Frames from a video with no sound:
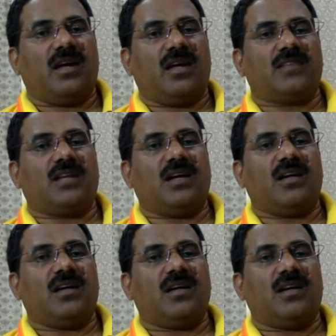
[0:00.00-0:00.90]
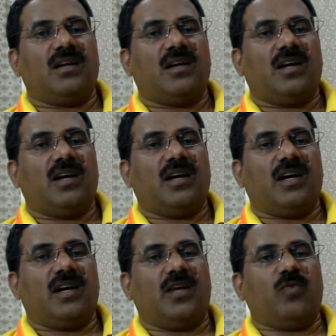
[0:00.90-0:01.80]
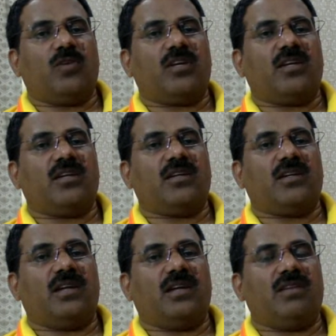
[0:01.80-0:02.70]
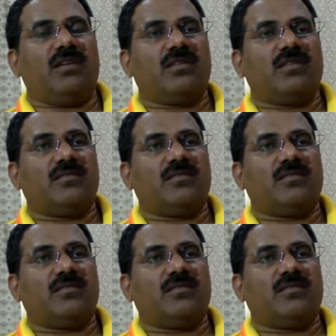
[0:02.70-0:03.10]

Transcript: as a advocate in heaven,